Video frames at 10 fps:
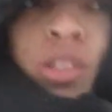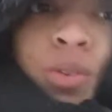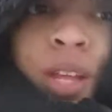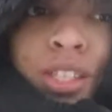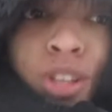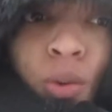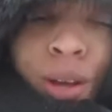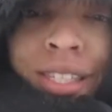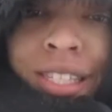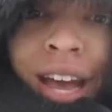So let's go
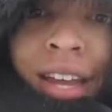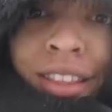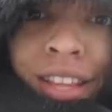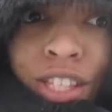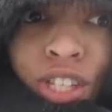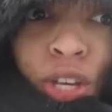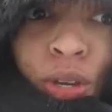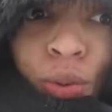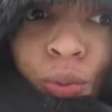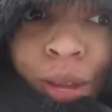outside and let's
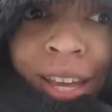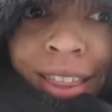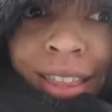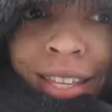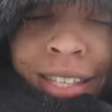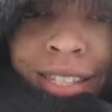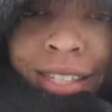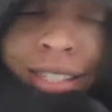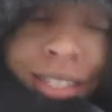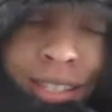go get this
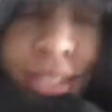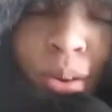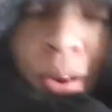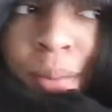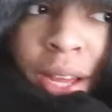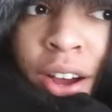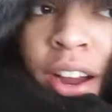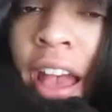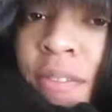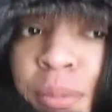snow off my car.
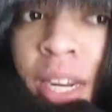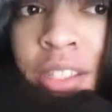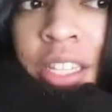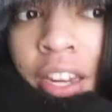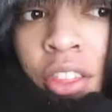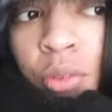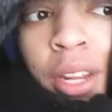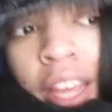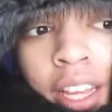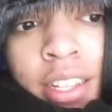I haven't been outside in three
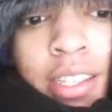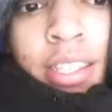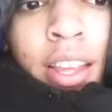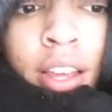days,